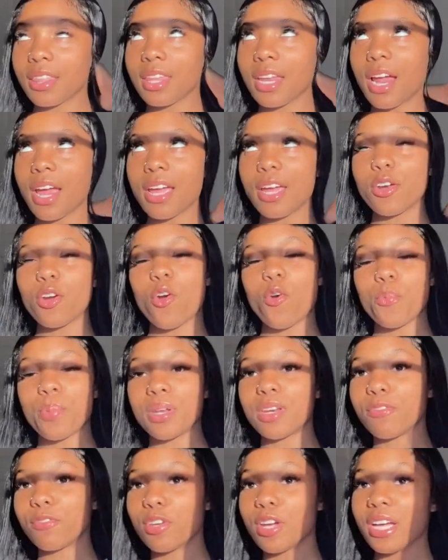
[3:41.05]
that i had
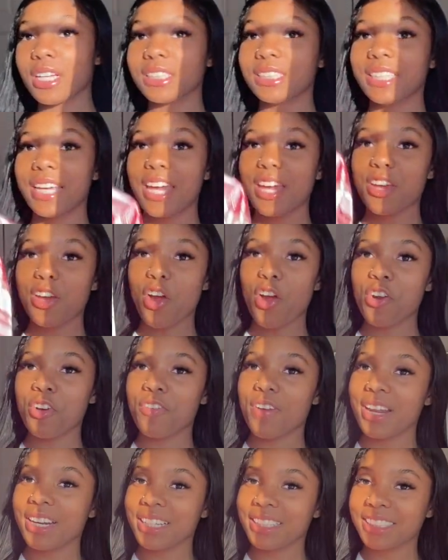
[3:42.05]
opened if you guys can't
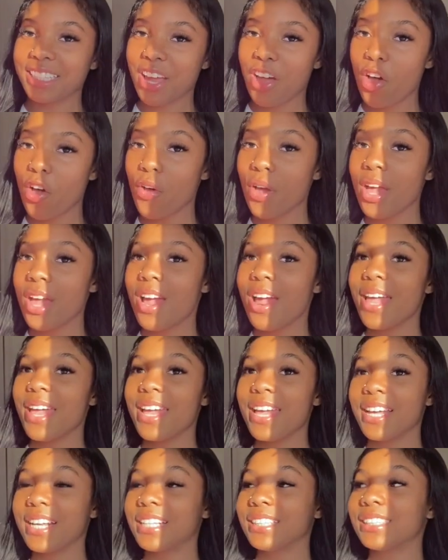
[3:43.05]
already tell
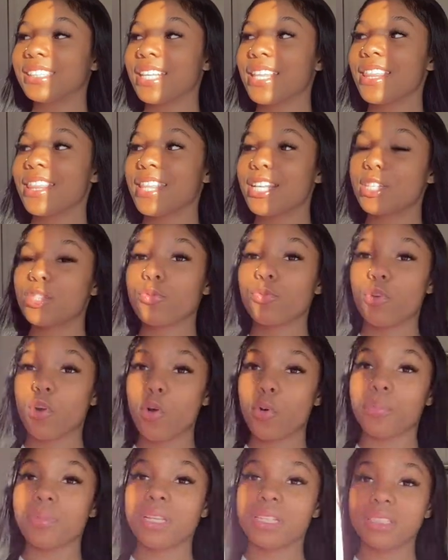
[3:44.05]
is this
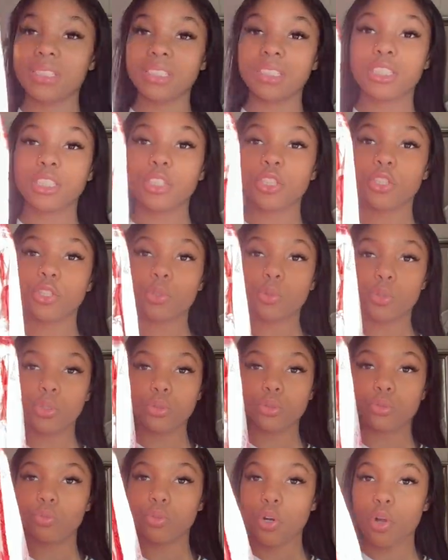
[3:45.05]
robe this is the
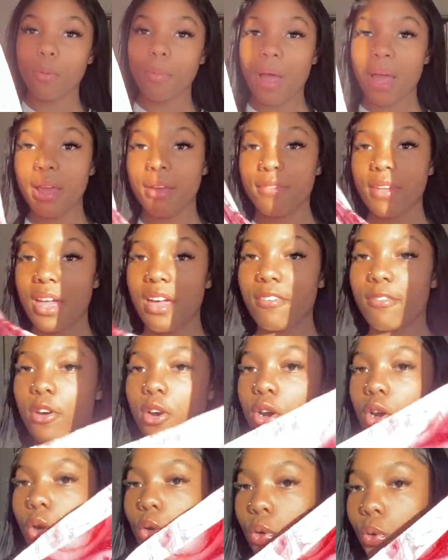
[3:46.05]
cutest robe i have
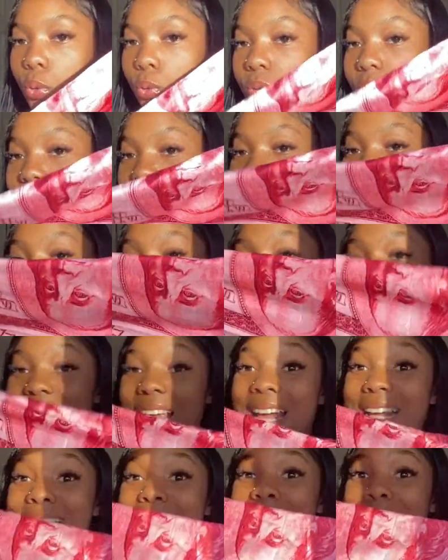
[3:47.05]
ever owned it is
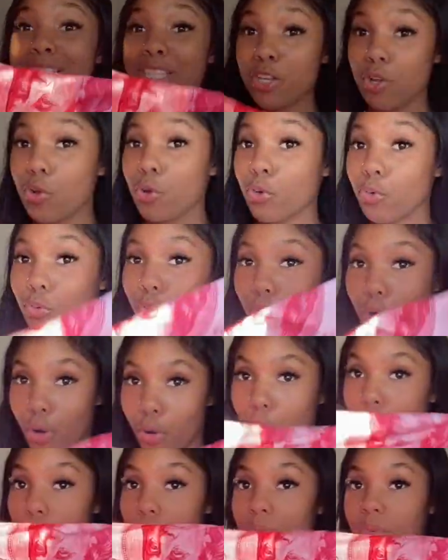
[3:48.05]
a silk
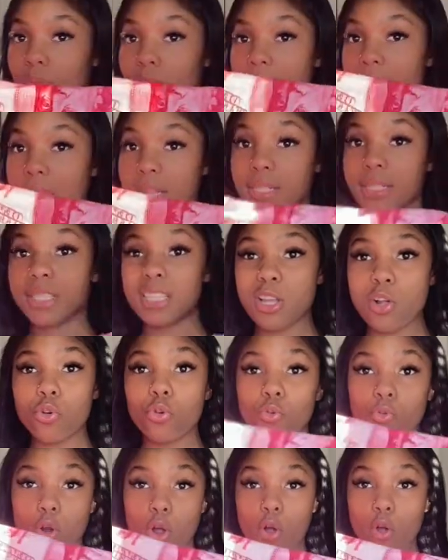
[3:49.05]
robe right
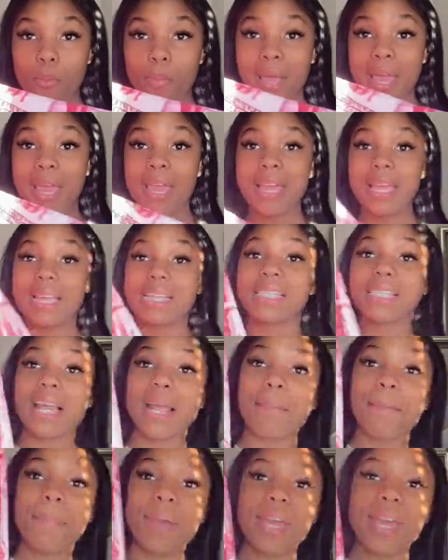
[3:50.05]
silk robe is
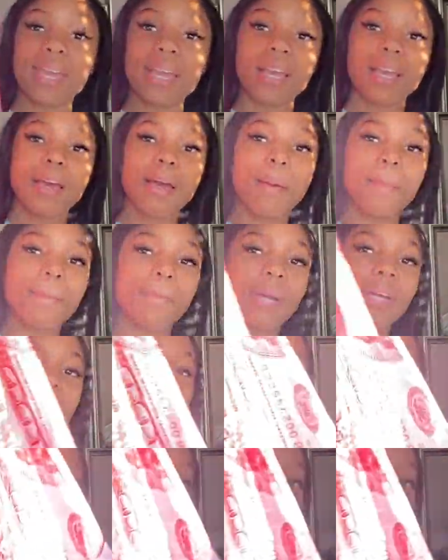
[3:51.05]
a pink money